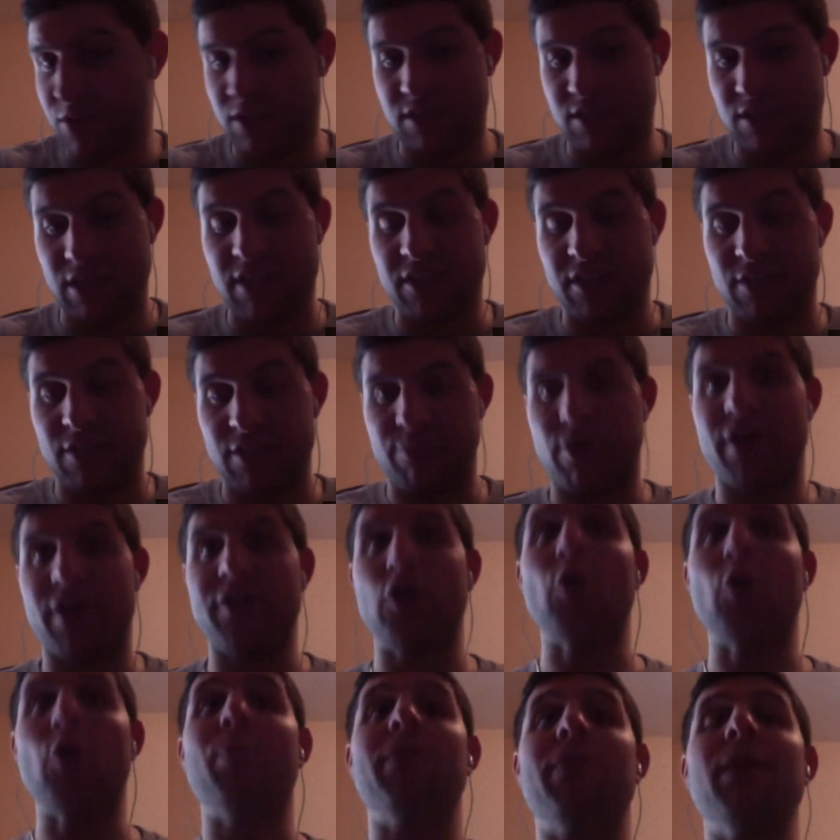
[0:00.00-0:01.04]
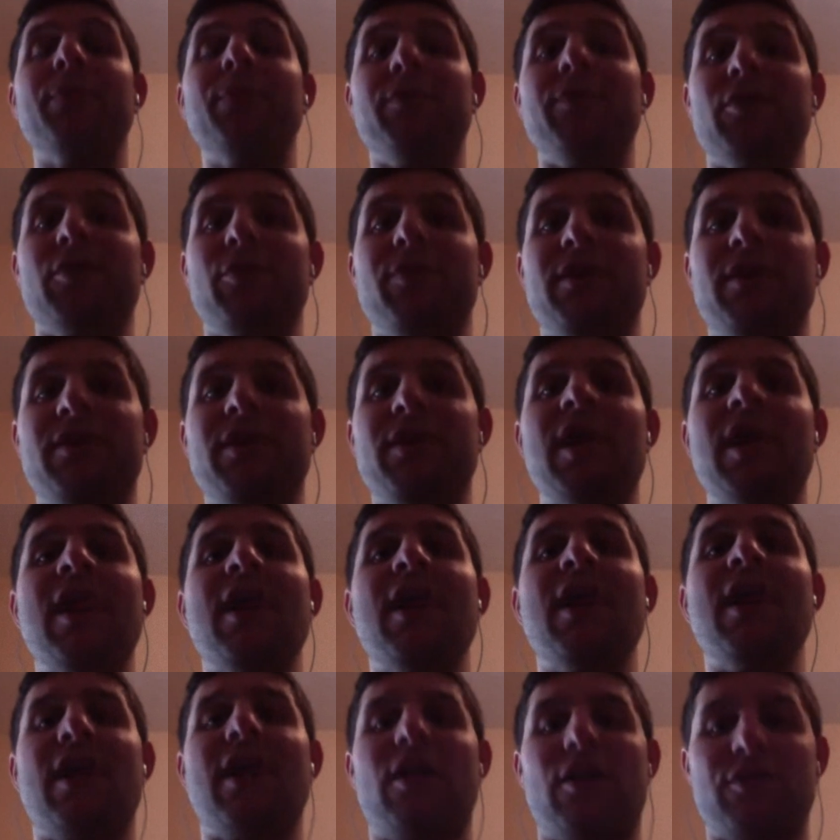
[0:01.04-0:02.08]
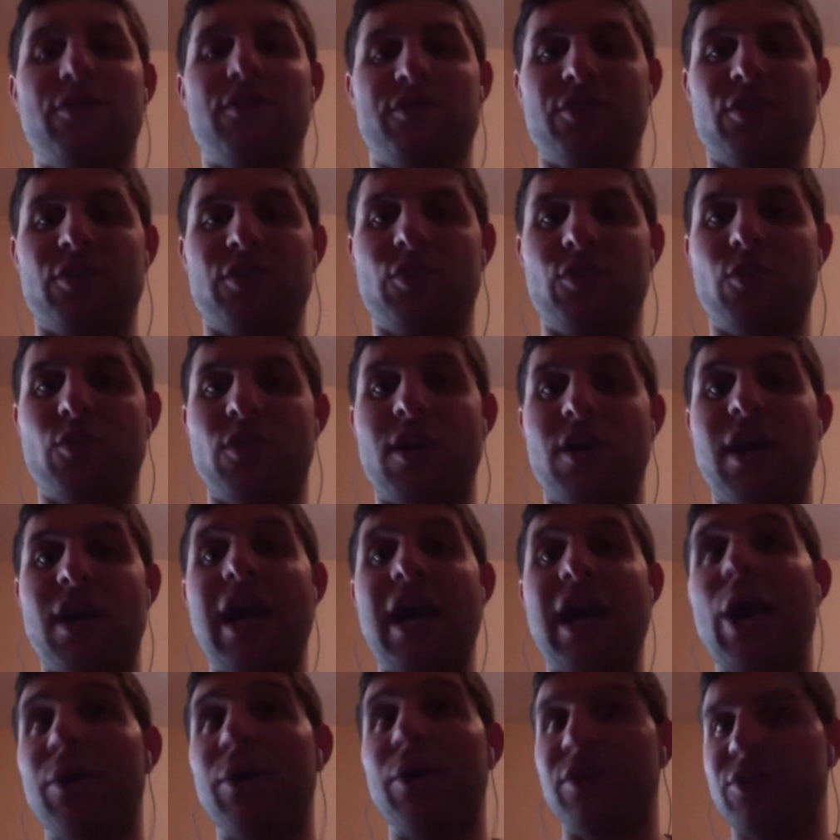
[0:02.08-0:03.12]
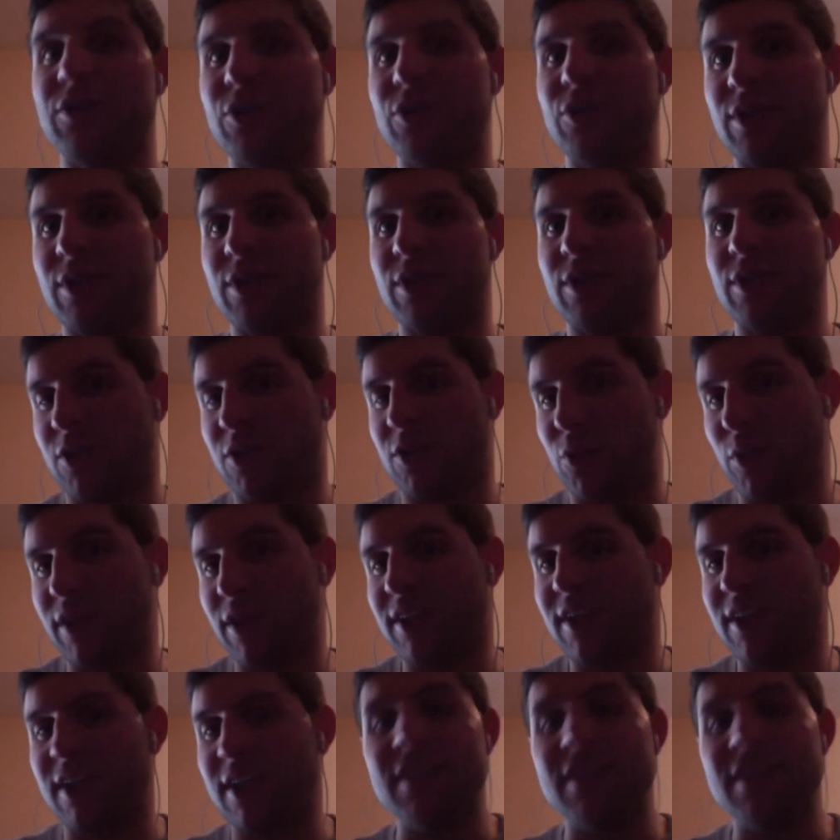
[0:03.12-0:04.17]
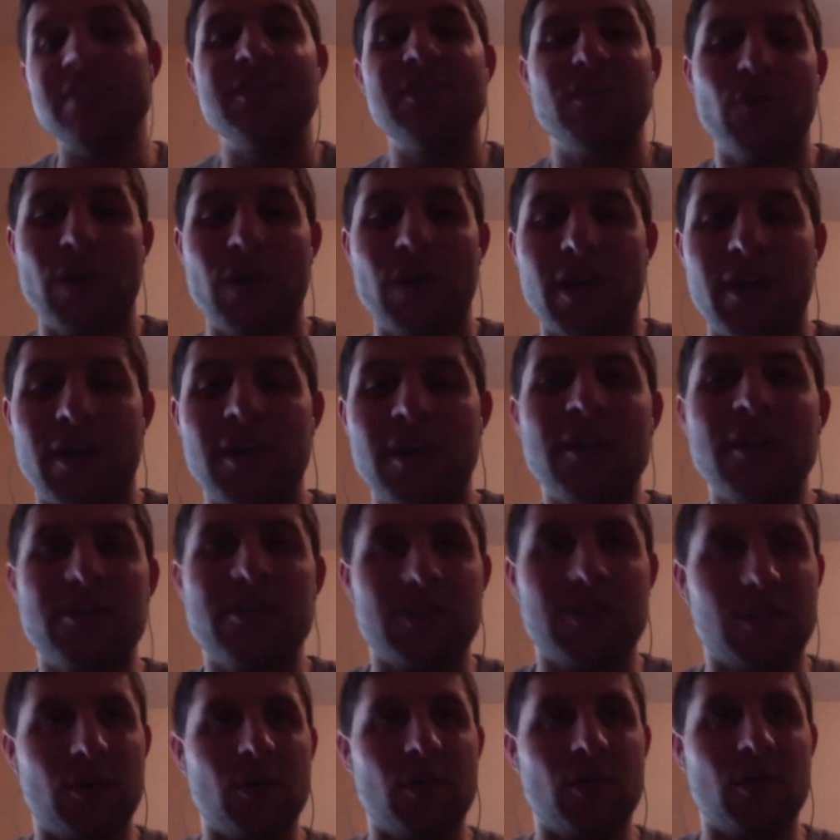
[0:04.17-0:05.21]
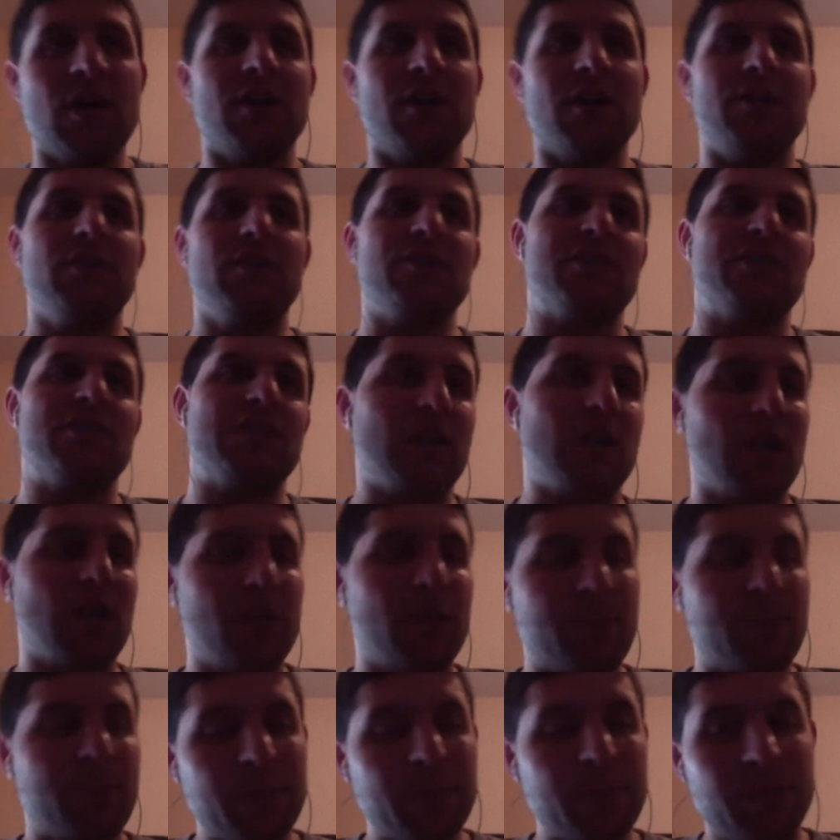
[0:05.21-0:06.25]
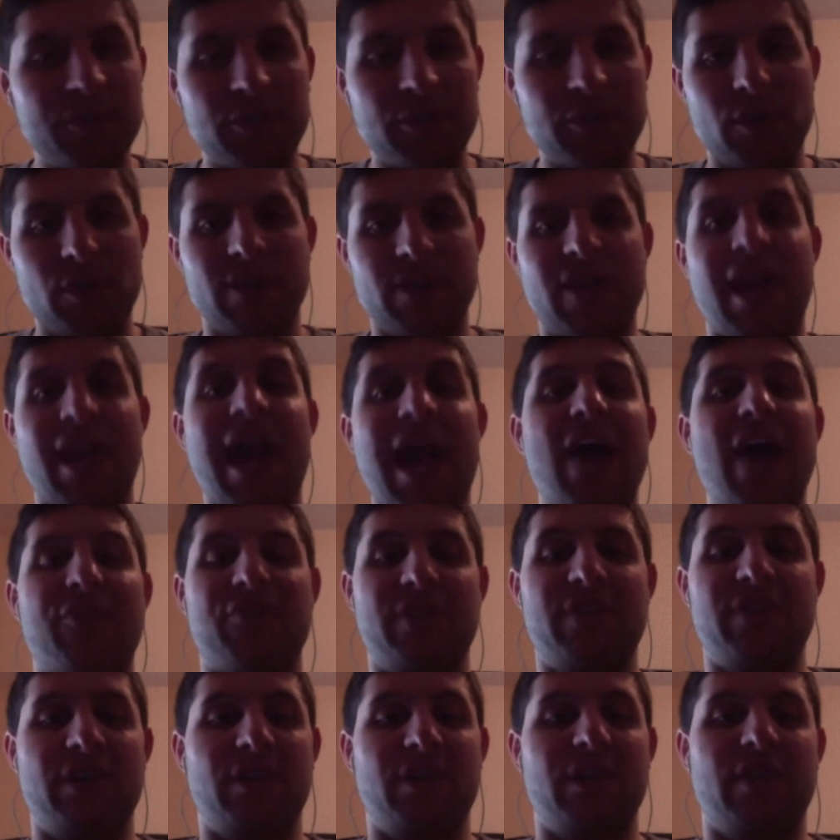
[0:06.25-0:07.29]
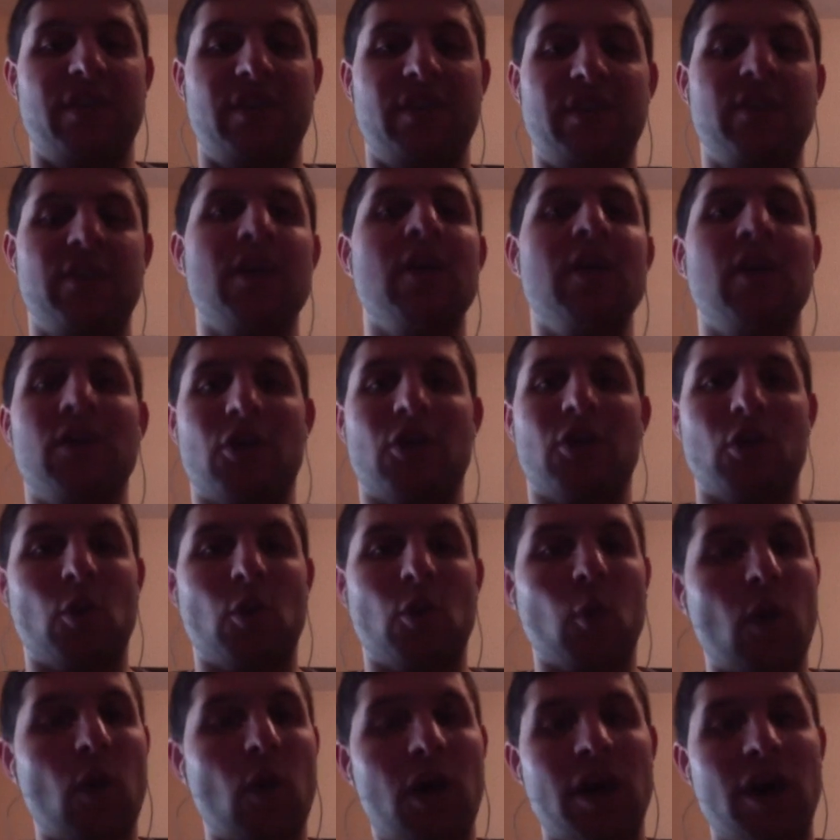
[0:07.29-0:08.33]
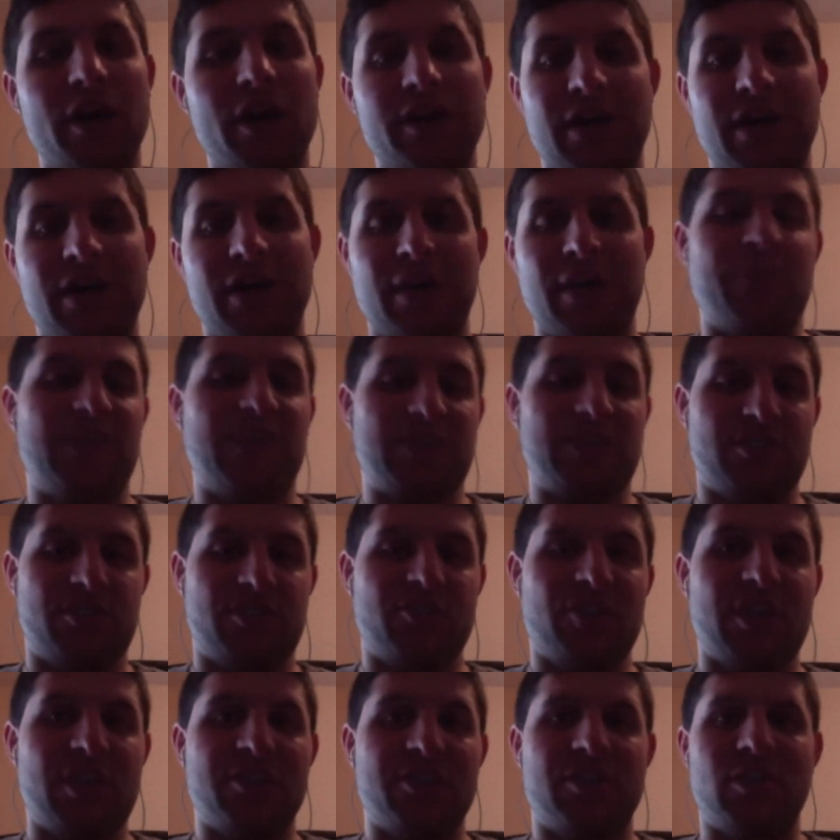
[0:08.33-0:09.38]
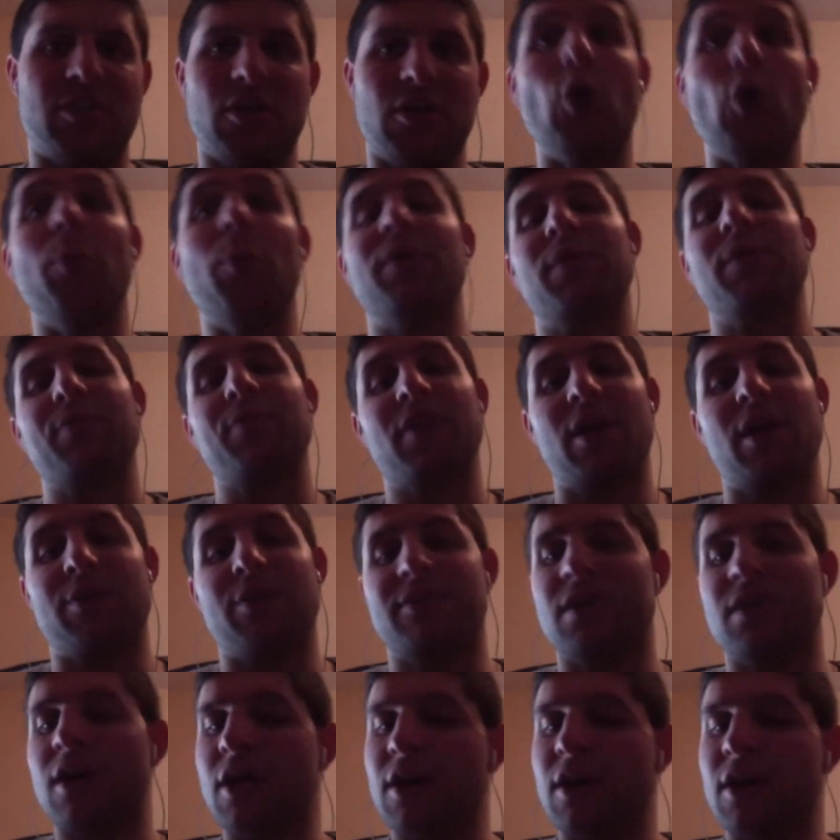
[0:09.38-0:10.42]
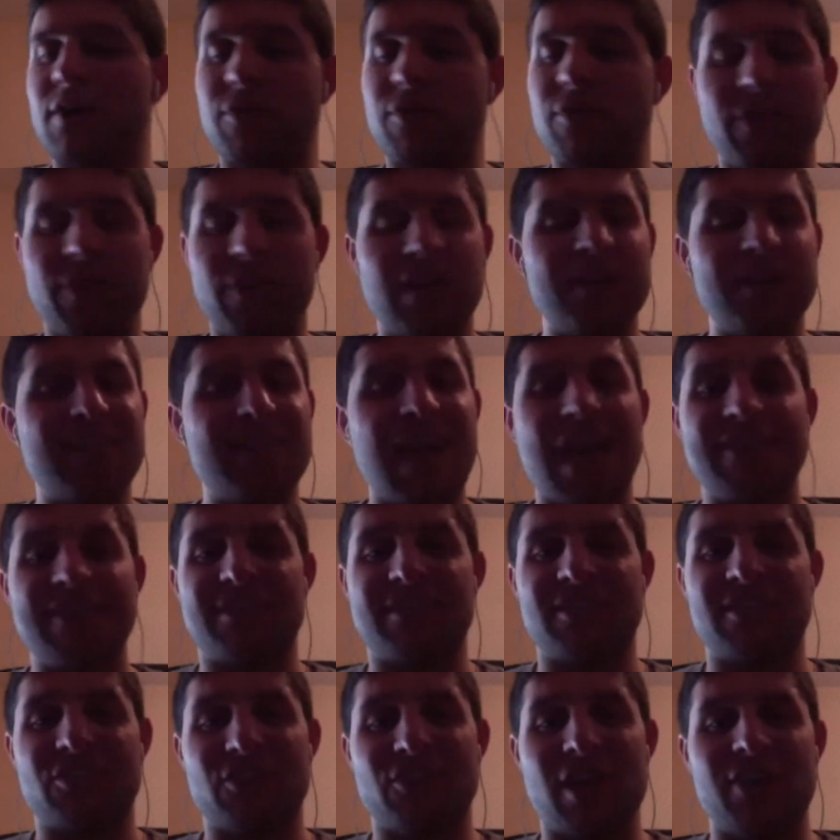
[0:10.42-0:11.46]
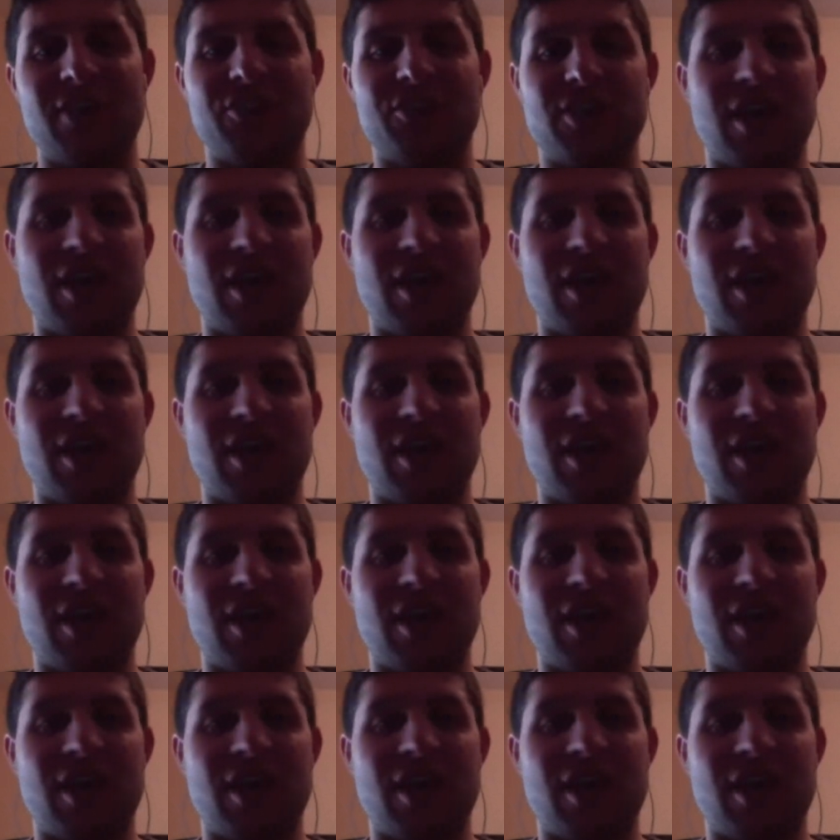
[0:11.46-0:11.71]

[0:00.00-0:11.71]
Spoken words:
let their body open up a little bit, and also how to do it in a quick and easy way. So you'll see a lot of people doing the half kneeling quad hip flexor stretch to open up the hips. Fantastic stretch.